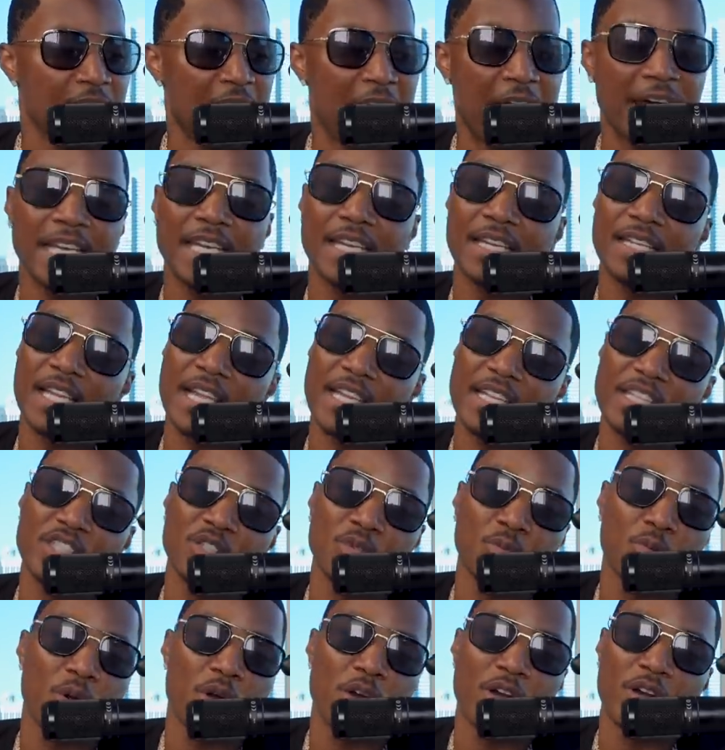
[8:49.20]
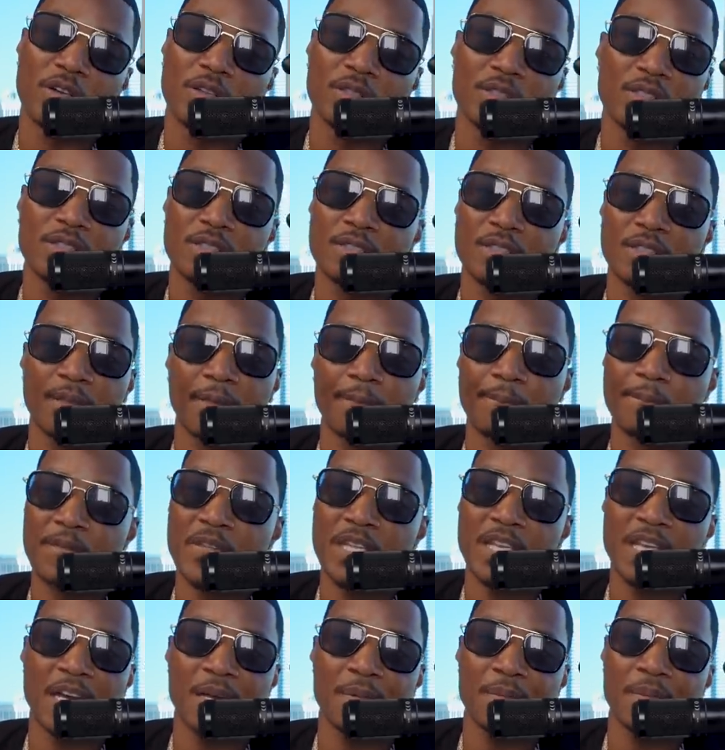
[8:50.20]
I didn't let his words,
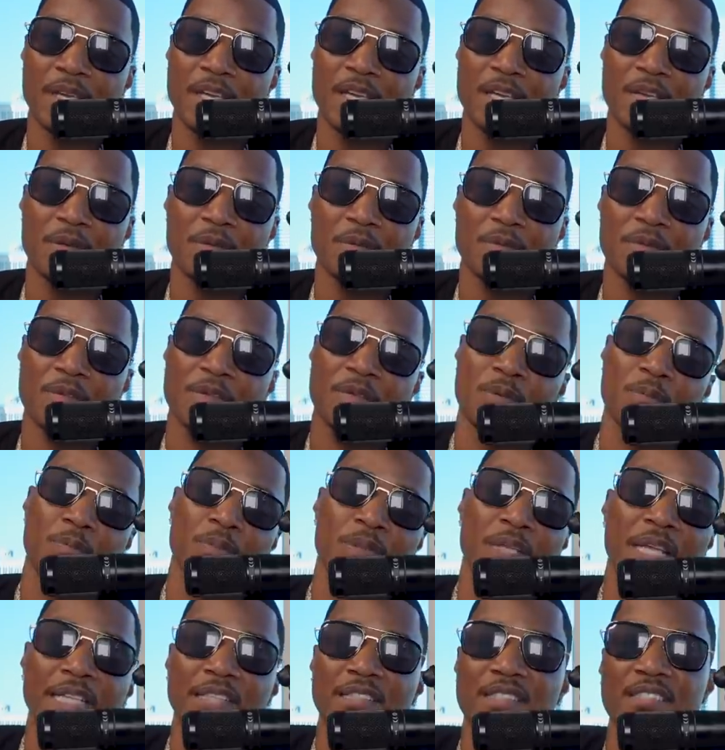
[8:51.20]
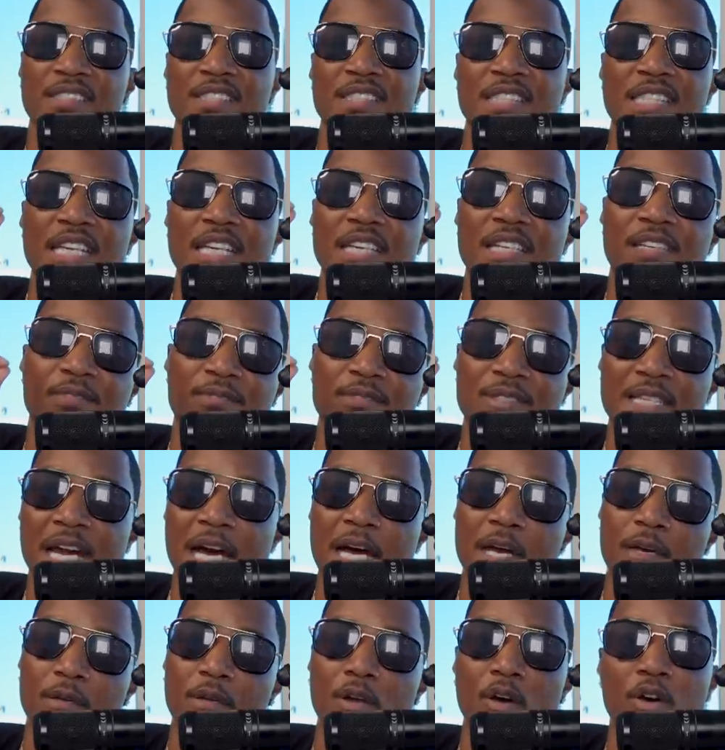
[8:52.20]
you know what I mean, plant a seed of
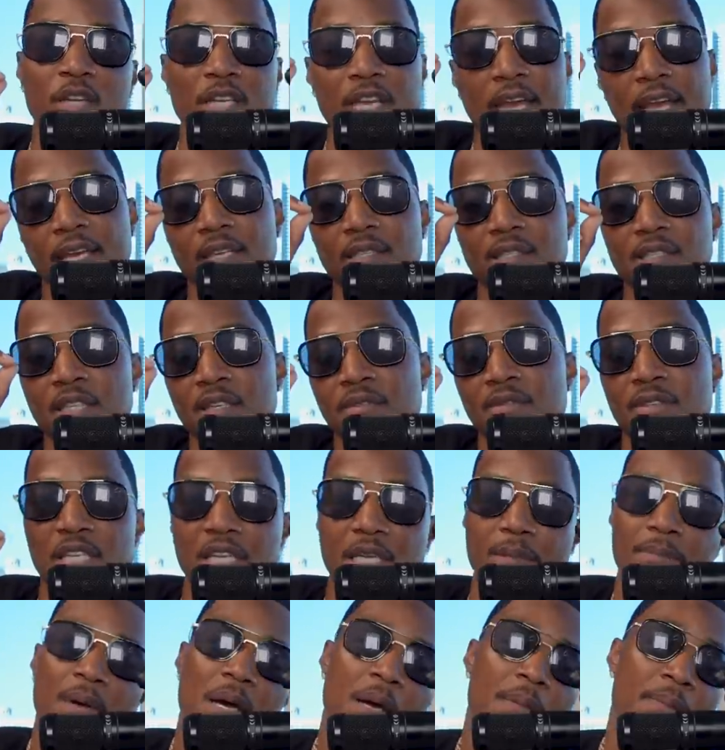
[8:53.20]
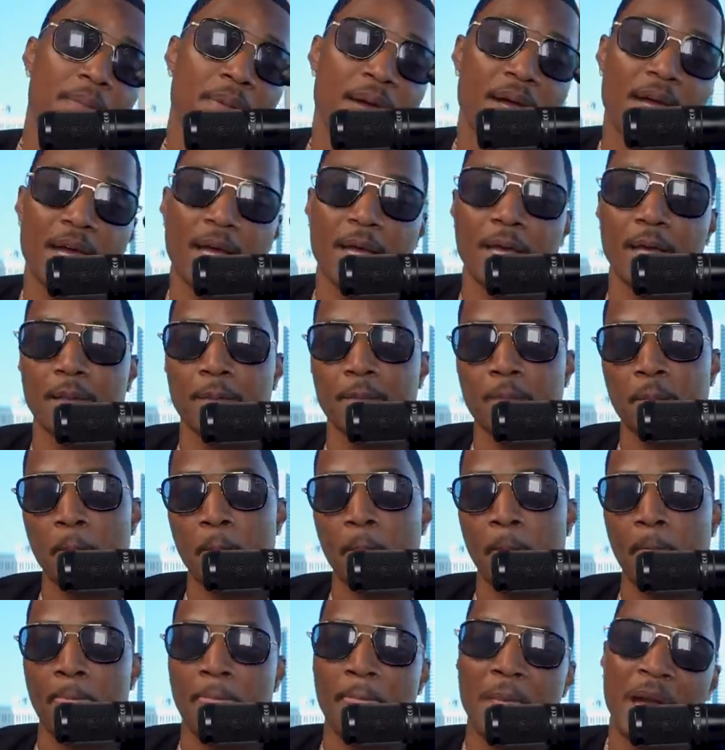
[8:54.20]
doubt or negativity in my mind.
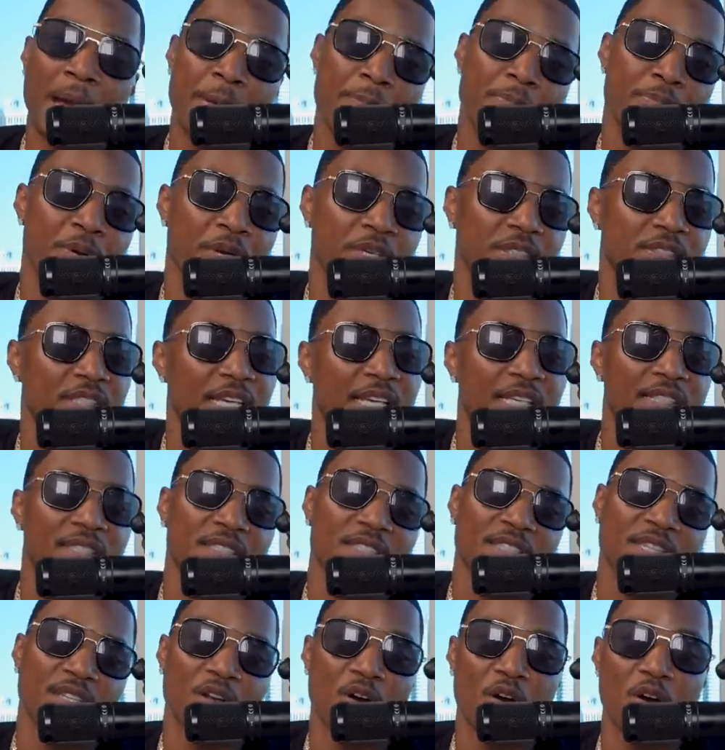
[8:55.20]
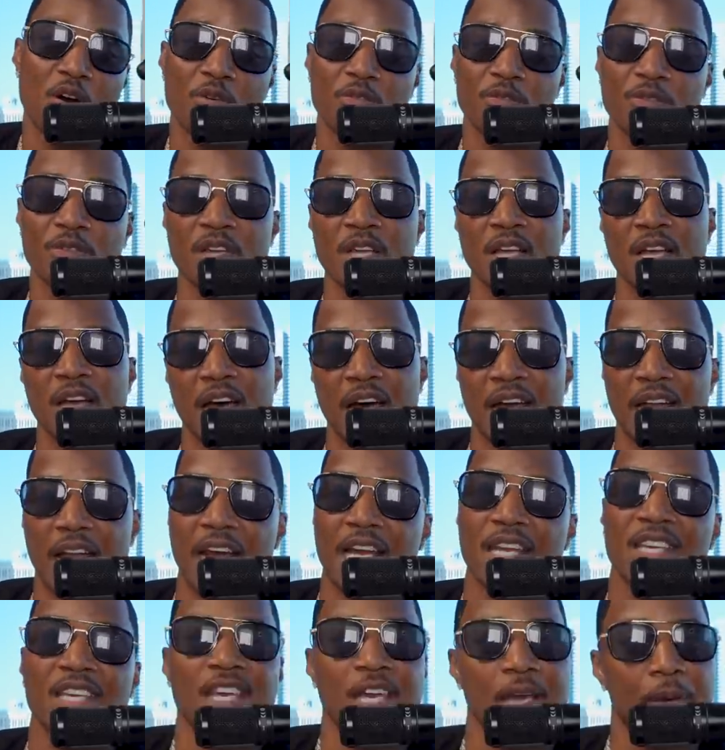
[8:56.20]
I brushed that shit off and
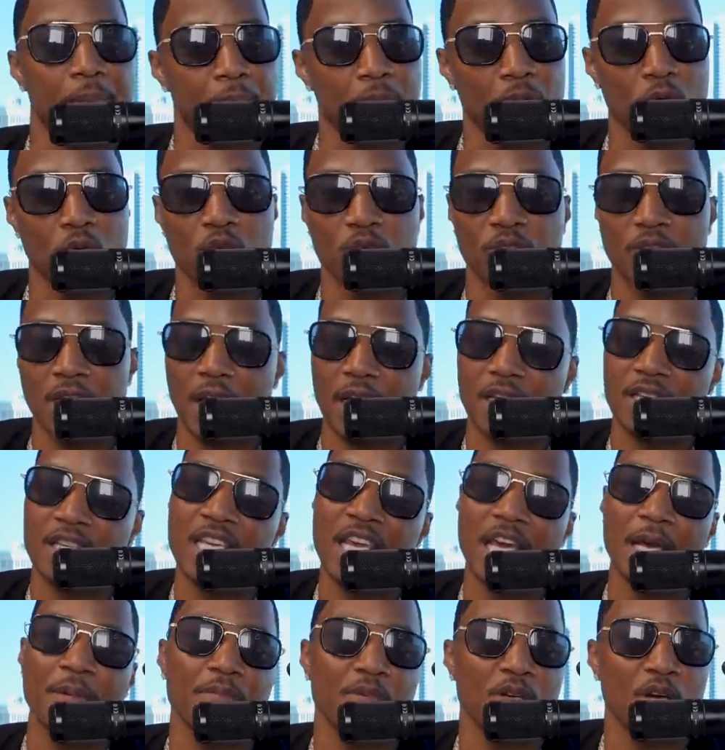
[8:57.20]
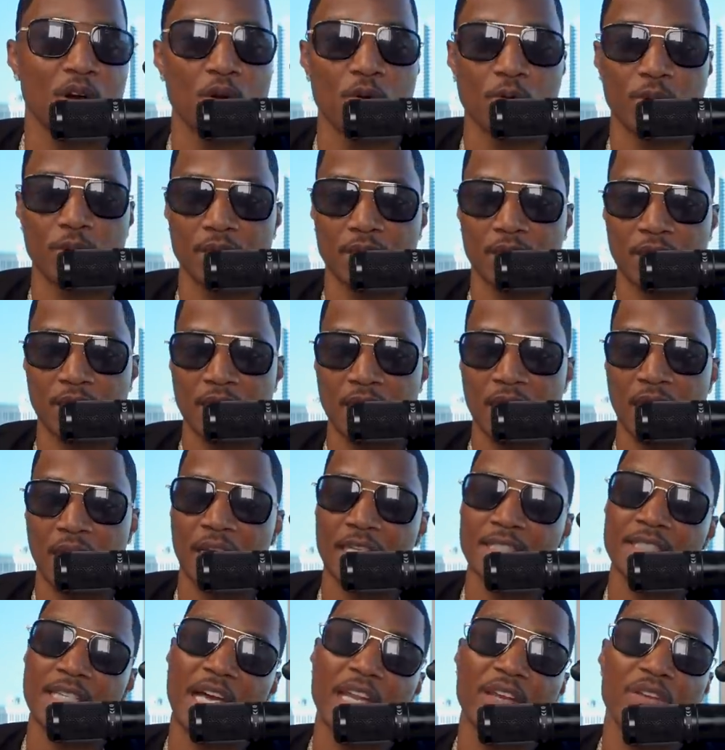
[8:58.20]
I kept moving. I kept going
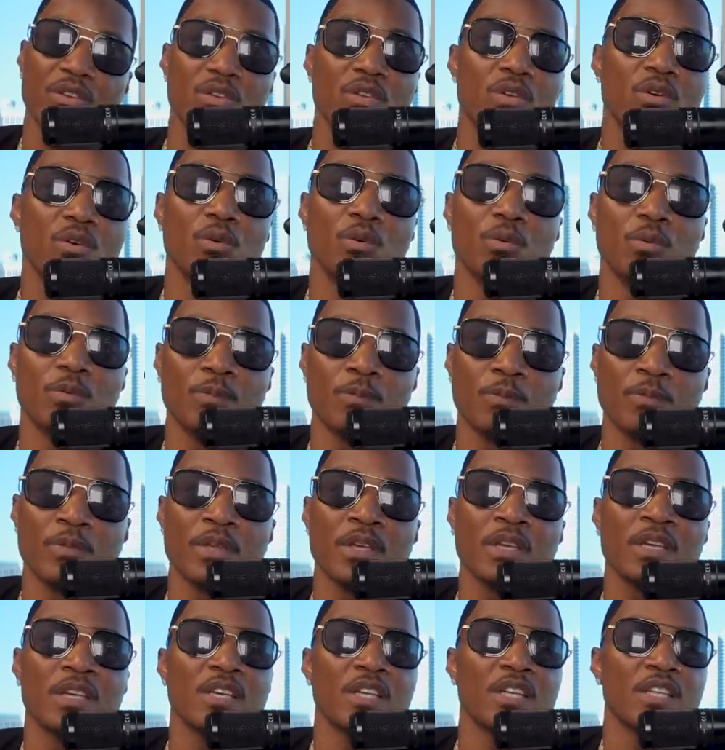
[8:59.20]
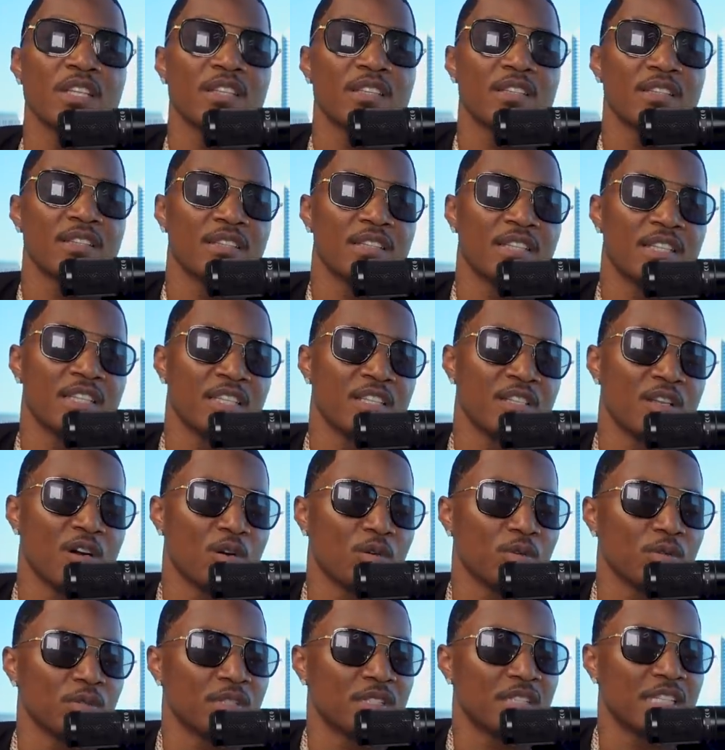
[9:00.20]
because I knew, you
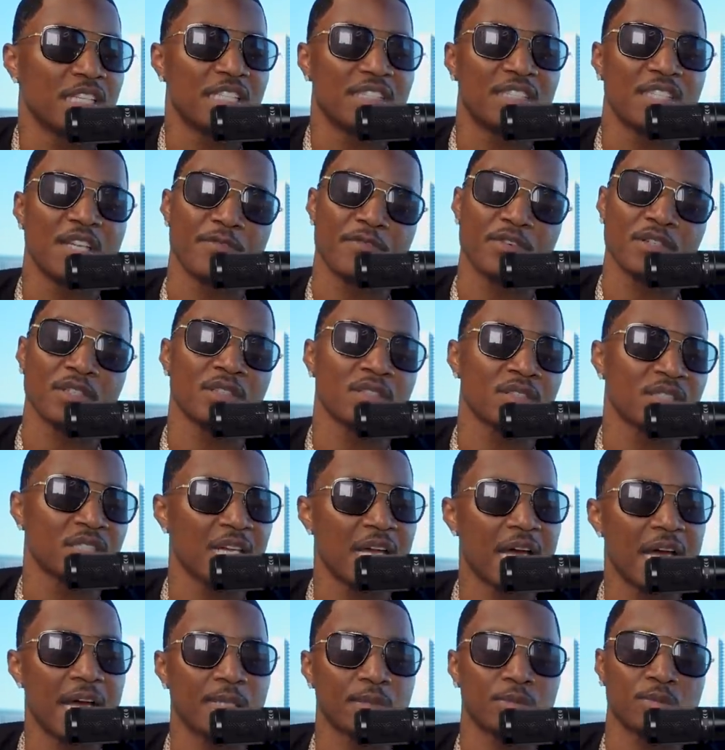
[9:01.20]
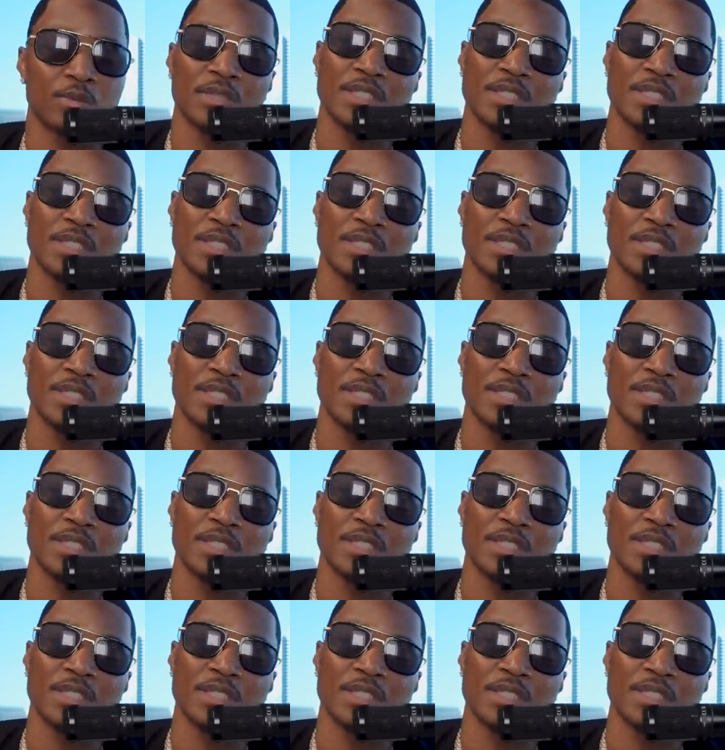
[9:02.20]
know, these difficult times